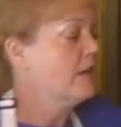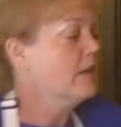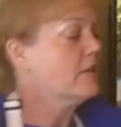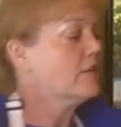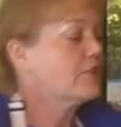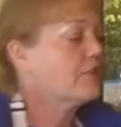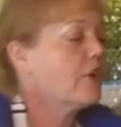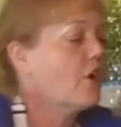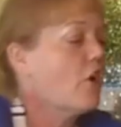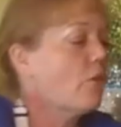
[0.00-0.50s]
So
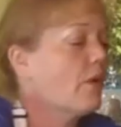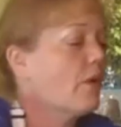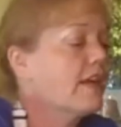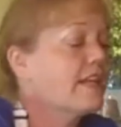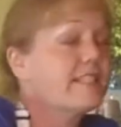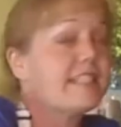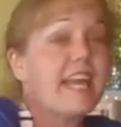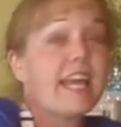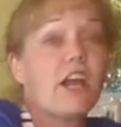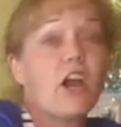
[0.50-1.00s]
we're going to
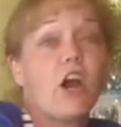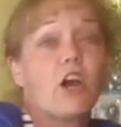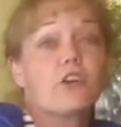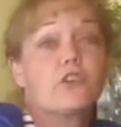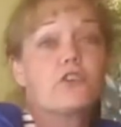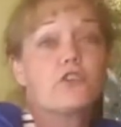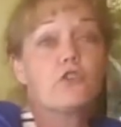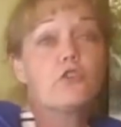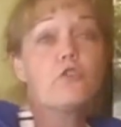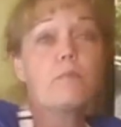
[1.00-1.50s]
take our
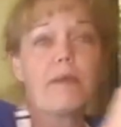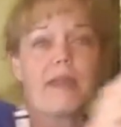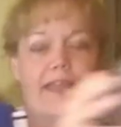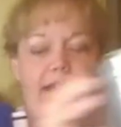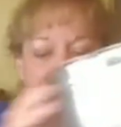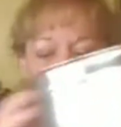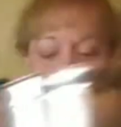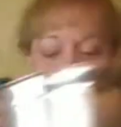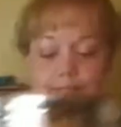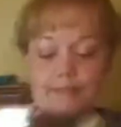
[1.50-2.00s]
2
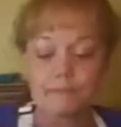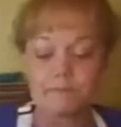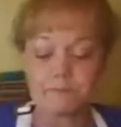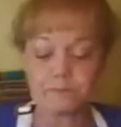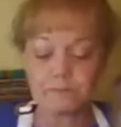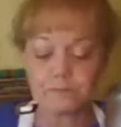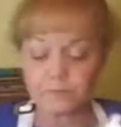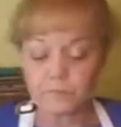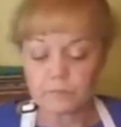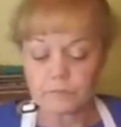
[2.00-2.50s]
pans,
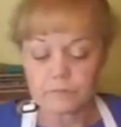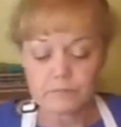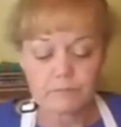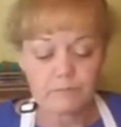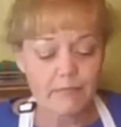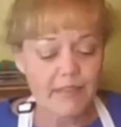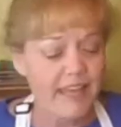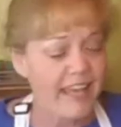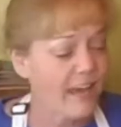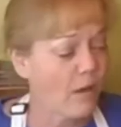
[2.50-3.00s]

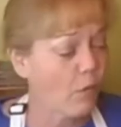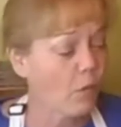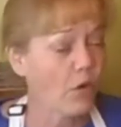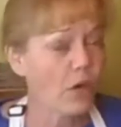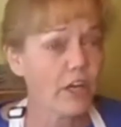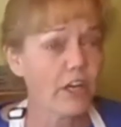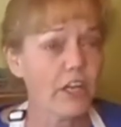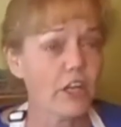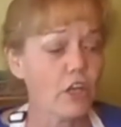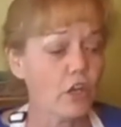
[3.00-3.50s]
and we're
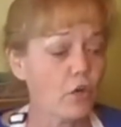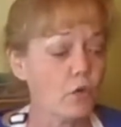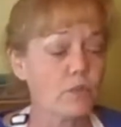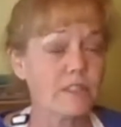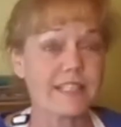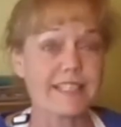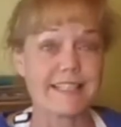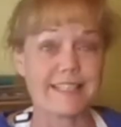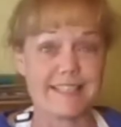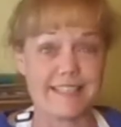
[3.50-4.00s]
going to use
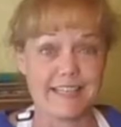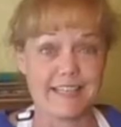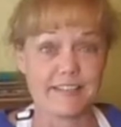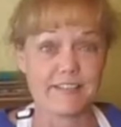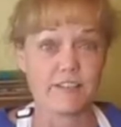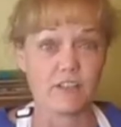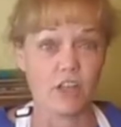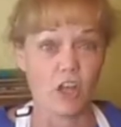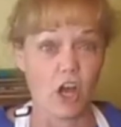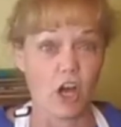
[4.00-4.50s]
6
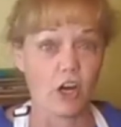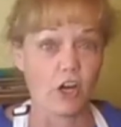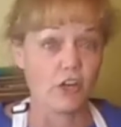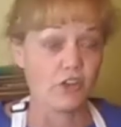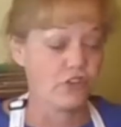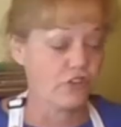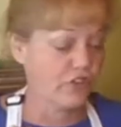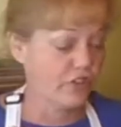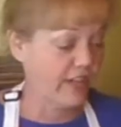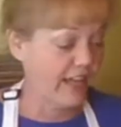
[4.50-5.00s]

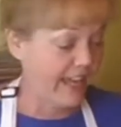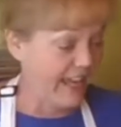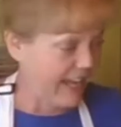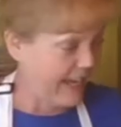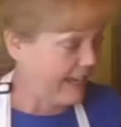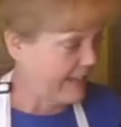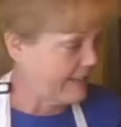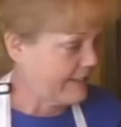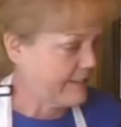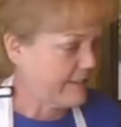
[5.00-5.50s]
large
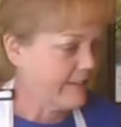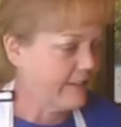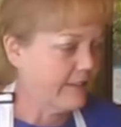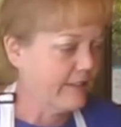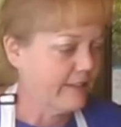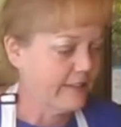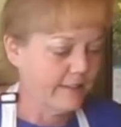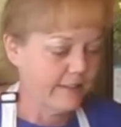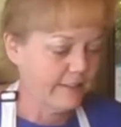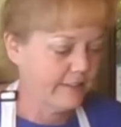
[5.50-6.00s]
eggs
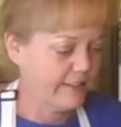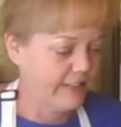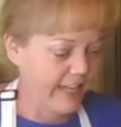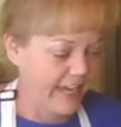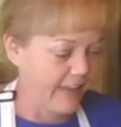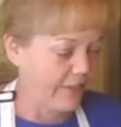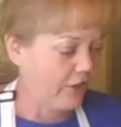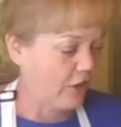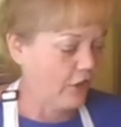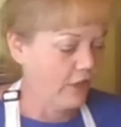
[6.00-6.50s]

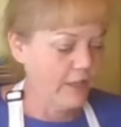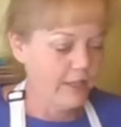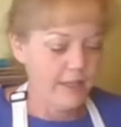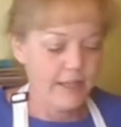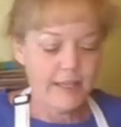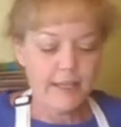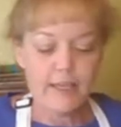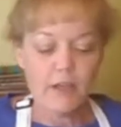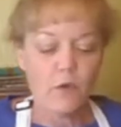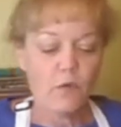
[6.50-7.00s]
together.
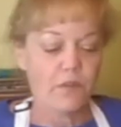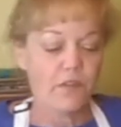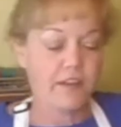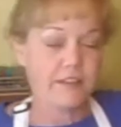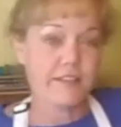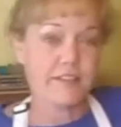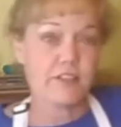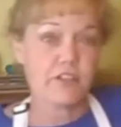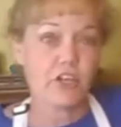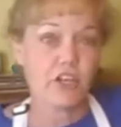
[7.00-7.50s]
This
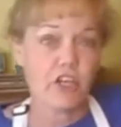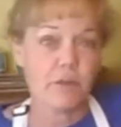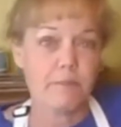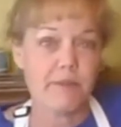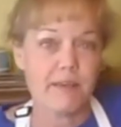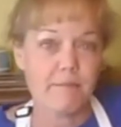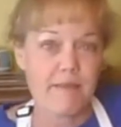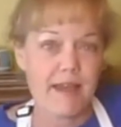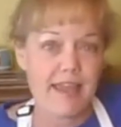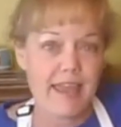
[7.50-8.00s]
is going to be
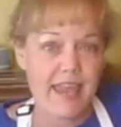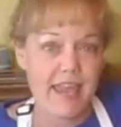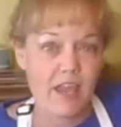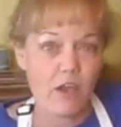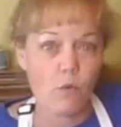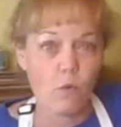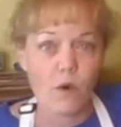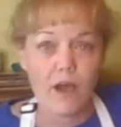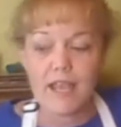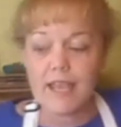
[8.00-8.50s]
my egg
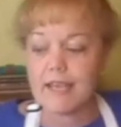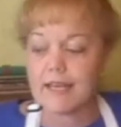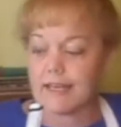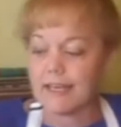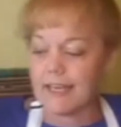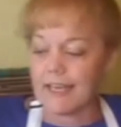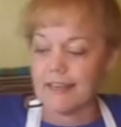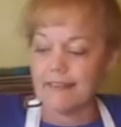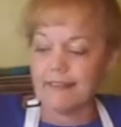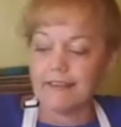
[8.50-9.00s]
white,
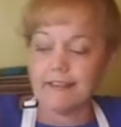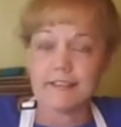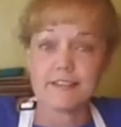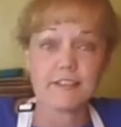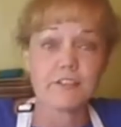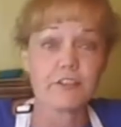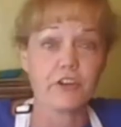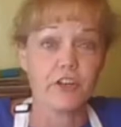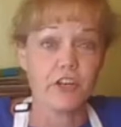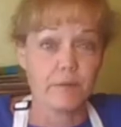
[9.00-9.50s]
and this is
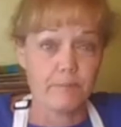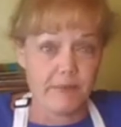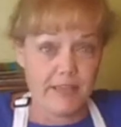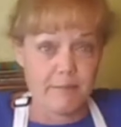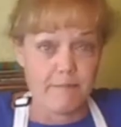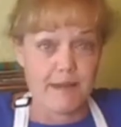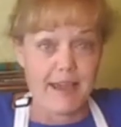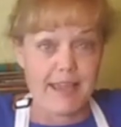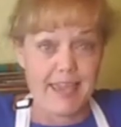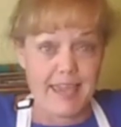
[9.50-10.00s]
going to be
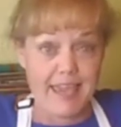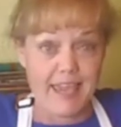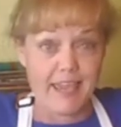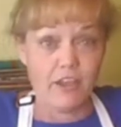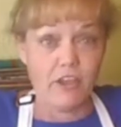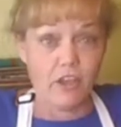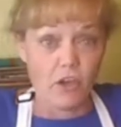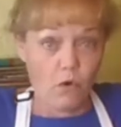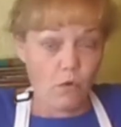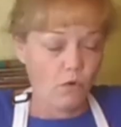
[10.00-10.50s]
my egg
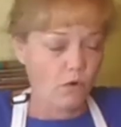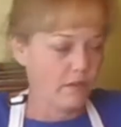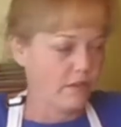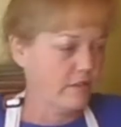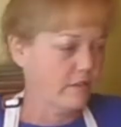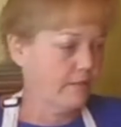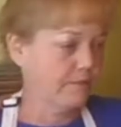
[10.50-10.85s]
yolks.